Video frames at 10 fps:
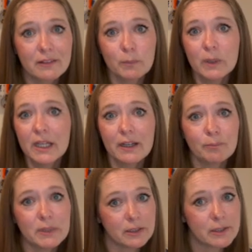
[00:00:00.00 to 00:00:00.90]
we had
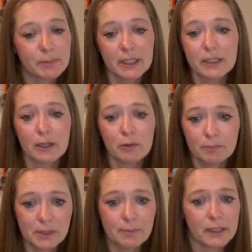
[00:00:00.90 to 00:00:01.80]
meals planned out and
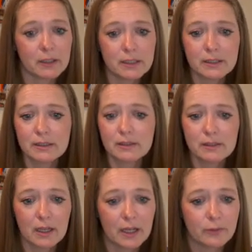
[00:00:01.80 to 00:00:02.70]
my parents
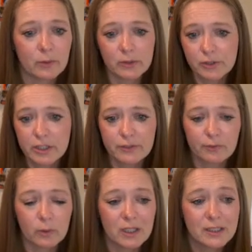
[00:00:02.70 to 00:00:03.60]
had groceries
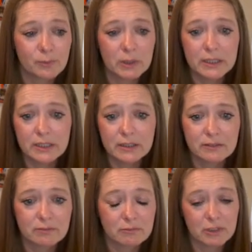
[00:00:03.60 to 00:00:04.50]
for us. We didn't
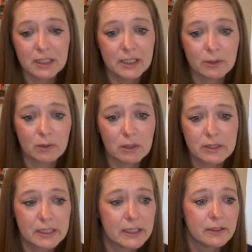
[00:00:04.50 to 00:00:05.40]
really go out
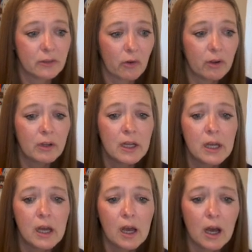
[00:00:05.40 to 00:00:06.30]
to eat at all.
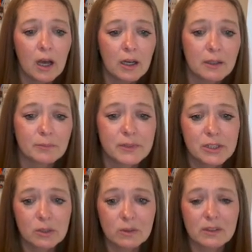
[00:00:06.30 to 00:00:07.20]
Um,
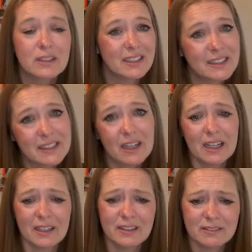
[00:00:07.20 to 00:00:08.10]
so it's
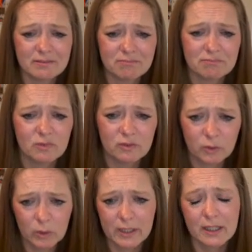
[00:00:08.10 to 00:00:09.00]
high
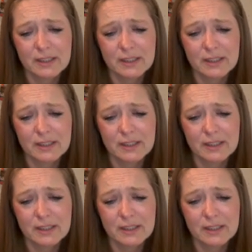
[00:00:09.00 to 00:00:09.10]
for that,